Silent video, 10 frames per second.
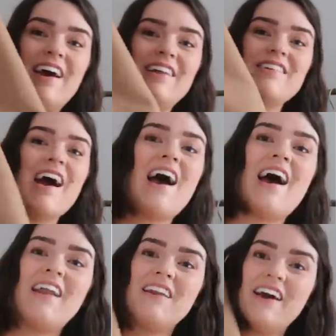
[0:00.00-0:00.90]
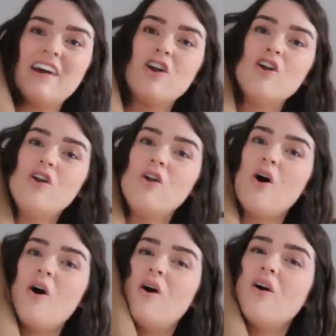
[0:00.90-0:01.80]
a tan like
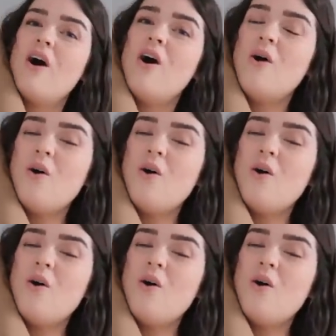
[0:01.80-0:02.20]
long